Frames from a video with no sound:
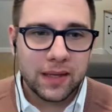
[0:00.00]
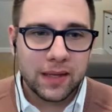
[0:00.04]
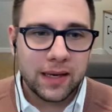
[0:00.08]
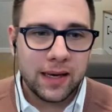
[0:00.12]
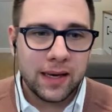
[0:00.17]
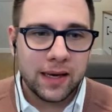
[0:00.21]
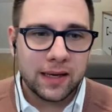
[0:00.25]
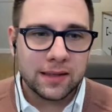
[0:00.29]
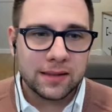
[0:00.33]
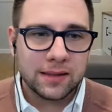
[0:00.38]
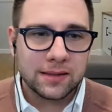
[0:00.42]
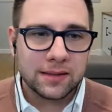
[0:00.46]

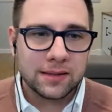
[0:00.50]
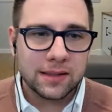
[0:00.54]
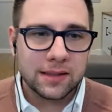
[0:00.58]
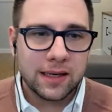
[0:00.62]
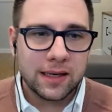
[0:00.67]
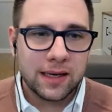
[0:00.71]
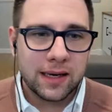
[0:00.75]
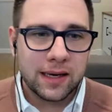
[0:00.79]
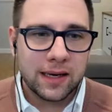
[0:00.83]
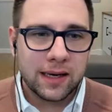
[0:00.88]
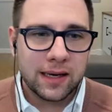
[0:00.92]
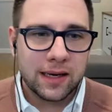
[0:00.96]
And
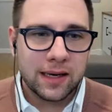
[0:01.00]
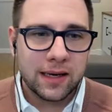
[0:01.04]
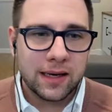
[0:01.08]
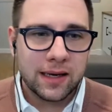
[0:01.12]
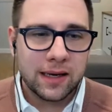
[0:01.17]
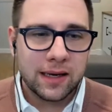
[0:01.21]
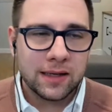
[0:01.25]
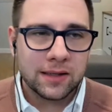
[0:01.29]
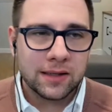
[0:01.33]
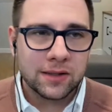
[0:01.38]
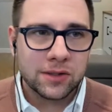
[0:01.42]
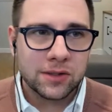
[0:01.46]
uh,
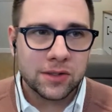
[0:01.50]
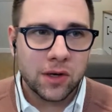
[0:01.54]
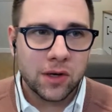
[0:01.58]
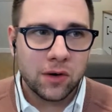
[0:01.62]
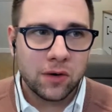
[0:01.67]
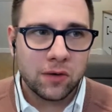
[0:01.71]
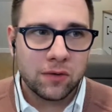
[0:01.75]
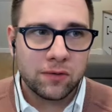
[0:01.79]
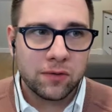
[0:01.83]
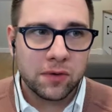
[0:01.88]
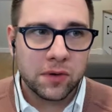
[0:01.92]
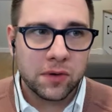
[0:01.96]
and
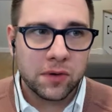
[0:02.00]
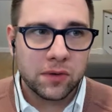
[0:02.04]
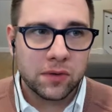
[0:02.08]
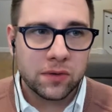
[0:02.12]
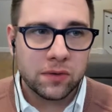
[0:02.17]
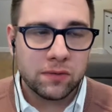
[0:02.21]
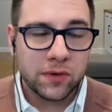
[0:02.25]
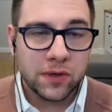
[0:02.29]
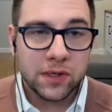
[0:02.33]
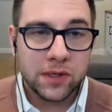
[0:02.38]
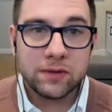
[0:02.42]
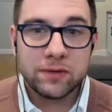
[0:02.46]
so for,
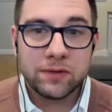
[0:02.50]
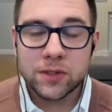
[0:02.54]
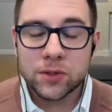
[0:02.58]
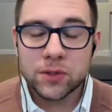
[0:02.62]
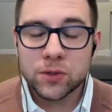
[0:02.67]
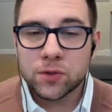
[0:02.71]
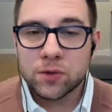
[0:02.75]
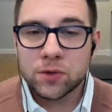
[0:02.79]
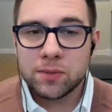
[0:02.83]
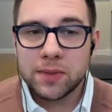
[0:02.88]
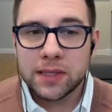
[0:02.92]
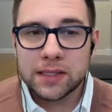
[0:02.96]
for
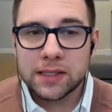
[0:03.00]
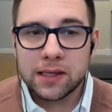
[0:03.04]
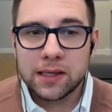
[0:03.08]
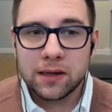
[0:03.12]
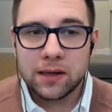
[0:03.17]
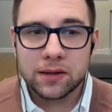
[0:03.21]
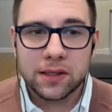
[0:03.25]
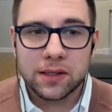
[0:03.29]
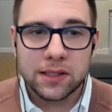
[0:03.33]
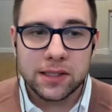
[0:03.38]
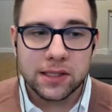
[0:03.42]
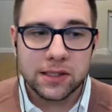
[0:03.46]
individuals with mental
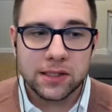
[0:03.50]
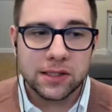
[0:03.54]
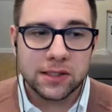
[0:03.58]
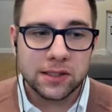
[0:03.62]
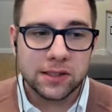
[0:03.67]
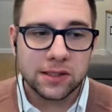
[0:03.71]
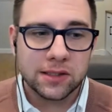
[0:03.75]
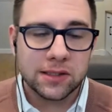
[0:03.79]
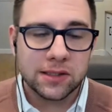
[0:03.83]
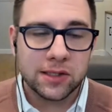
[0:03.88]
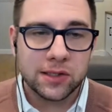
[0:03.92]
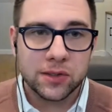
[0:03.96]
health
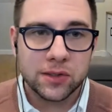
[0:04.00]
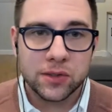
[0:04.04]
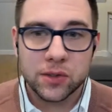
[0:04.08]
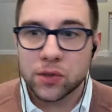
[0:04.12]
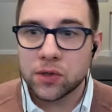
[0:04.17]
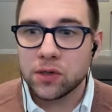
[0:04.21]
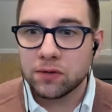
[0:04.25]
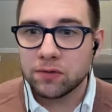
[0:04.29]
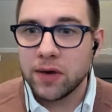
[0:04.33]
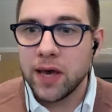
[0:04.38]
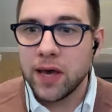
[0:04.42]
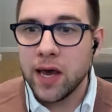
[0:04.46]
conditions, their
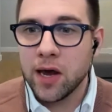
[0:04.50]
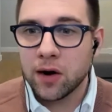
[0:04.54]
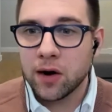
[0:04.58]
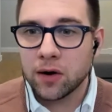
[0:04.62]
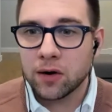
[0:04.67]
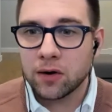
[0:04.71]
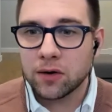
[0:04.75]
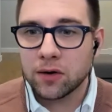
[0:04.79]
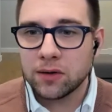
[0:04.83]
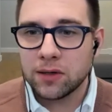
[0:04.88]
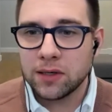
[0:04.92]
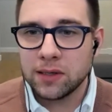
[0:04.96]
circle of
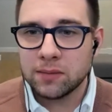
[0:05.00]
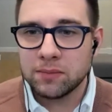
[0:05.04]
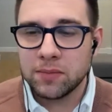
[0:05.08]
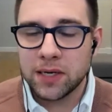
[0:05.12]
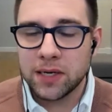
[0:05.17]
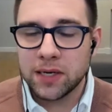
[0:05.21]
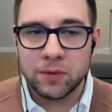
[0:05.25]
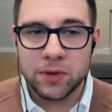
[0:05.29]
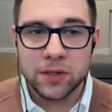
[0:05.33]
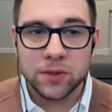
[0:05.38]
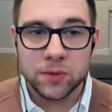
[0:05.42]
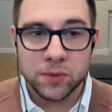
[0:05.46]
care in
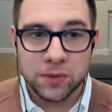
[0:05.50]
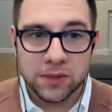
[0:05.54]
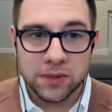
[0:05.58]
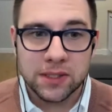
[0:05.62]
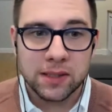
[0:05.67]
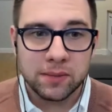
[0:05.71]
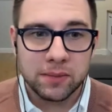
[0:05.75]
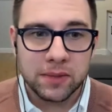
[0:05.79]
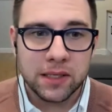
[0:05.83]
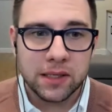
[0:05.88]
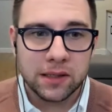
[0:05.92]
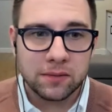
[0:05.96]
many ways was
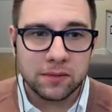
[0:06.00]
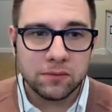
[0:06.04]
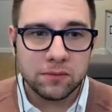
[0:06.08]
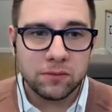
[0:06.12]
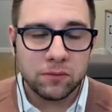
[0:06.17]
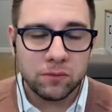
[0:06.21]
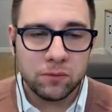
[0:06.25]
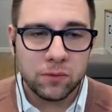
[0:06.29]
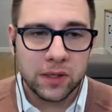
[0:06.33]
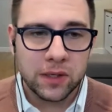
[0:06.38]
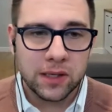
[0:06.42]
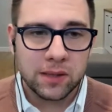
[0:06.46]
limited
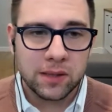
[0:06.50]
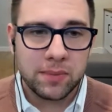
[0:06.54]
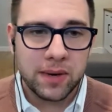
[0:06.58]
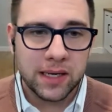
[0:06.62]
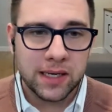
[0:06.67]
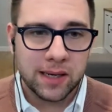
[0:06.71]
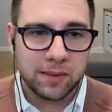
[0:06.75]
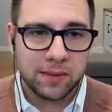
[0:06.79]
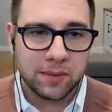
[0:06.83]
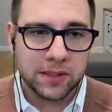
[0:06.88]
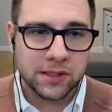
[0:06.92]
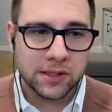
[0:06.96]
when the
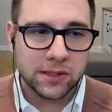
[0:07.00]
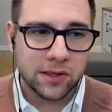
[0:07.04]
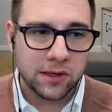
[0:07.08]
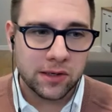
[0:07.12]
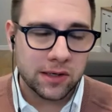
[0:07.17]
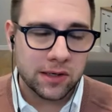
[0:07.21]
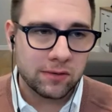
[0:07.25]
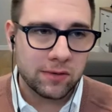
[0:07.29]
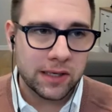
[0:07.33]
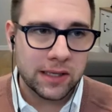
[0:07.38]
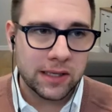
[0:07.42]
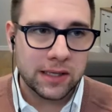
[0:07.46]
pandemic
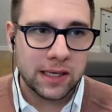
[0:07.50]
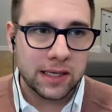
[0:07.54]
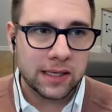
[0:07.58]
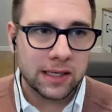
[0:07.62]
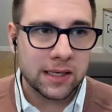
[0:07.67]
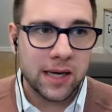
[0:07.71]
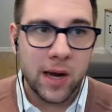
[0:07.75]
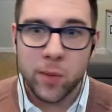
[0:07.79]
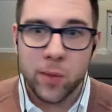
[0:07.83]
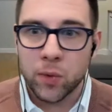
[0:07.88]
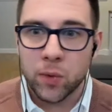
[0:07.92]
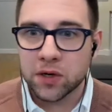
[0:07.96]
started, right? That
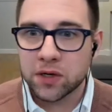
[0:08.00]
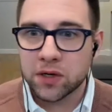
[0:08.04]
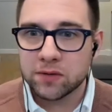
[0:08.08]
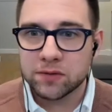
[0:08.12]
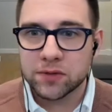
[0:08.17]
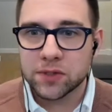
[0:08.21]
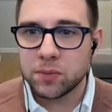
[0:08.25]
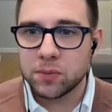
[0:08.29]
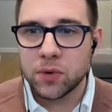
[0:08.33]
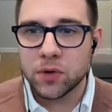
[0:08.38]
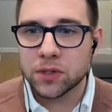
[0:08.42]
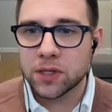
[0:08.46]
network of
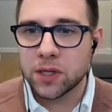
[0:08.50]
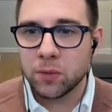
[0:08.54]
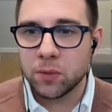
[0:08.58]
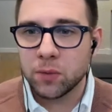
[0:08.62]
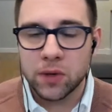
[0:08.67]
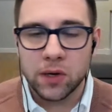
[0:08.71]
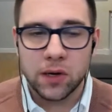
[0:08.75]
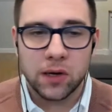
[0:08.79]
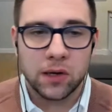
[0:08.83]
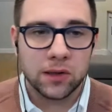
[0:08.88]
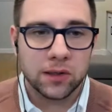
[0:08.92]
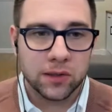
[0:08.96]
support that
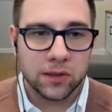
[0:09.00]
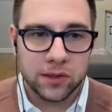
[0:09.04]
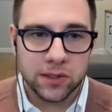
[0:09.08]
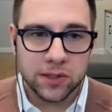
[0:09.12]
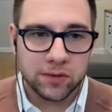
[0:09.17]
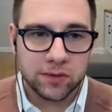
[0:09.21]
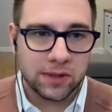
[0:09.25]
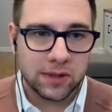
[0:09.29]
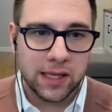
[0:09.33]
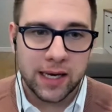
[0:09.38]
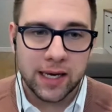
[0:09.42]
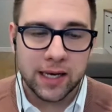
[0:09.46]
we all learned
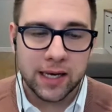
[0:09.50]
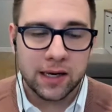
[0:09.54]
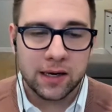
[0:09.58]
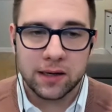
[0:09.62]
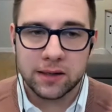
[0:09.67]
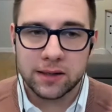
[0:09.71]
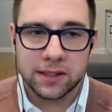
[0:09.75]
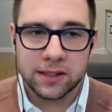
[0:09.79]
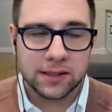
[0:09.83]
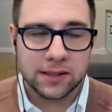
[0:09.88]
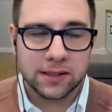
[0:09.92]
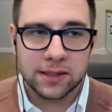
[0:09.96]
to rely
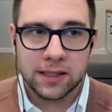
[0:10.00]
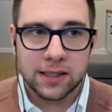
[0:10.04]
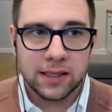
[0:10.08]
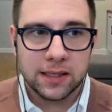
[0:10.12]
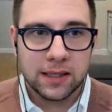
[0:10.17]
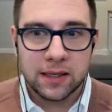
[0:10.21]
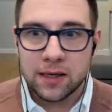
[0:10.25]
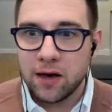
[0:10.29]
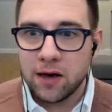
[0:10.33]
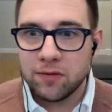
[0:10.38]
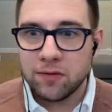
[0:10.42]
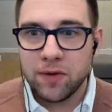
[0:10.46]
on, that's
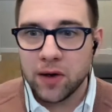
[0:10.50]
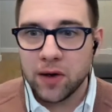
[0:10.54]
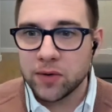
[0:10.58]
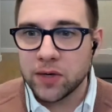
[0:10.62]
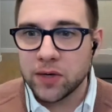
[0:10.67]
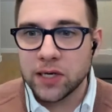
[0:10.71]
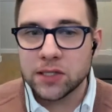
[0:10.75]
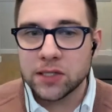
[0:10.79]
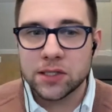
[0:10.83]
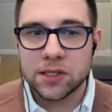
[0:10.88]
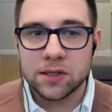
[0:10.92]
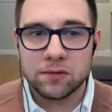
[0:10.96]
a
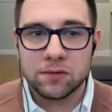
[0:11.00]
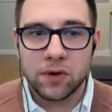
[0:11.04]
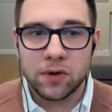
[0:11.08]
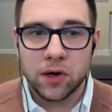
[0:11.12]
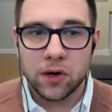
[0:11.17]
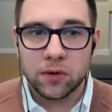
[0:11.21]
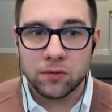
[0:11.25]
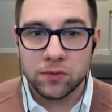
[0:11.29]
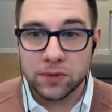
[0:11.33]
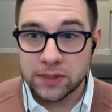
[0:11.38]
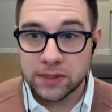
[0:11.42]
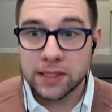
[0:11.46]
foundation of
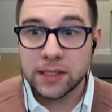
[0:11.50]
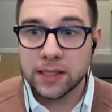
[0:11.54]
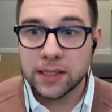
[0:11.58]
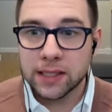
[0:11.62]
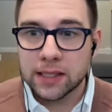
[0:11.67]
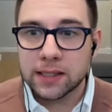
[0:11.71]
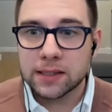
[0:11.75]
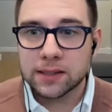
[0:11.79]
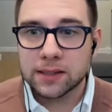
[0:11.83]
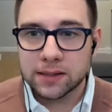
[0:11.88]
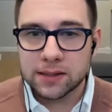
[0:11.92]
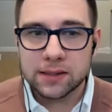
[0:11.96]
our
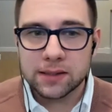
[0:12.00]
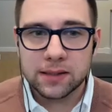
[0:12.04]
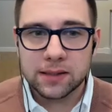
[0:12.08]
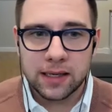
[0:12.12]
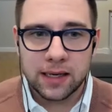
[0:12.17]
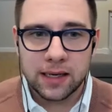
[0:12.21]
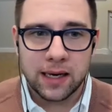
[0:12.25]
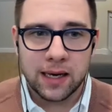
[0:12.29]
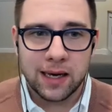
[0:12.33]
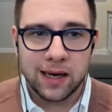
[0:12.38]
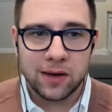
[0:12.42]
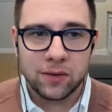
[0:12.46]
resilience,
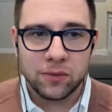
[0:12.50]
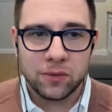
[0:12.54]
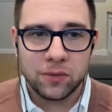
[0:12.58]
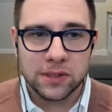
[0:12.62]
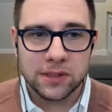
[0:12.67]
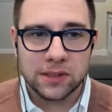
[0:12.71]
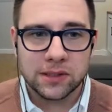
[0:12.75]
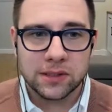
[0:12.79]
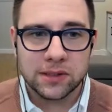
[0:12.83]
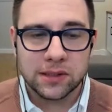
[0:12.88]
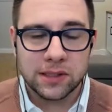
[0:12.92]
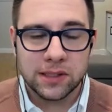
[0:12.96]
uh,
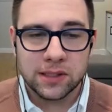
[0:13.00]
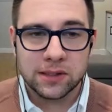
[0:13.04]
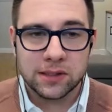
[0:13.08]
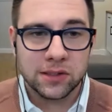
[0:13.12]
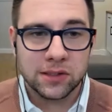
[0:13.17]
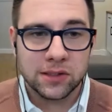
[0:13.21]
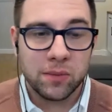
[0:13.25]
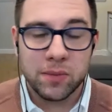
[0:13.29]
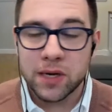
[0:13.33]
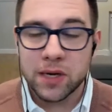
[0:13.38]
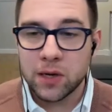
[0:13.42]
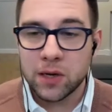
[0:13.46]
was in
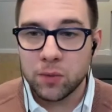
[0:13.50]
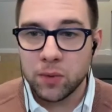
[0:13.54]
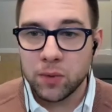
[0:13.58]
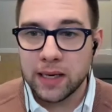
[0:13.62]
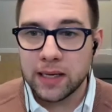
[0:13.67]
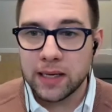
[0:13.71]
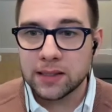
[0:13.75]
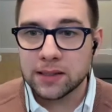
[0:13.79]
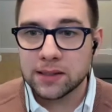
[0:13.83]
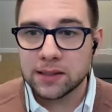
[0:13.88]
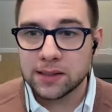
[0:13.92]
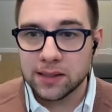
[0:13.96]
so many
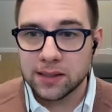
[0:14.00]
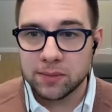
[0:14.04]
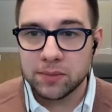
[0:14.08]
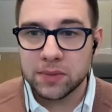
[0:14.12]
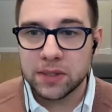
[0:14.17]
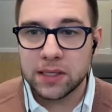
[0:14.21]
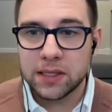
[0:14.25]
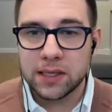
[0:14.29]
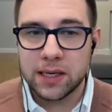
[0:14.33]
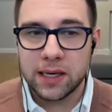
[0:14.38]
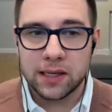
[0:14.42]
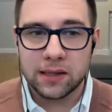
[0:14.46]
ways
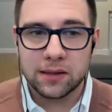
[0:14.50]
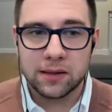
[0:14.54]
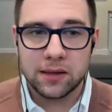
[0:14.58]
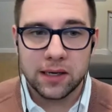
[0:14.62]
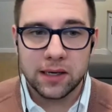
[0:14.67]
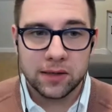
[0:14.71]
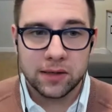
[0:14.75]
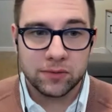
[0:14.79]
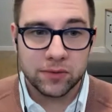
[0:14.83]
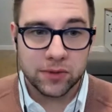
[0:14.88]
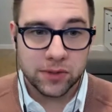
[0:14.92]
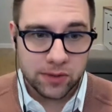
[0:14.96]
limited and,
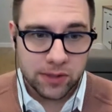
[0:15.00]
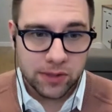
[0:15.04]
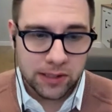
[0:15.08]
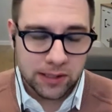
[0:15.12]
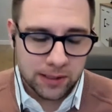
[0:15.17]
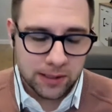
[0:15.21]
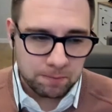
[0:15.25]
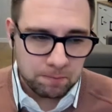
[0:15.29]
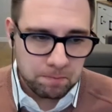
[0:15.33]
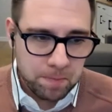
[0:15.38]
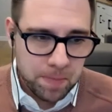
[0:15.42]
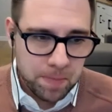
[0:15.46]
and restricted.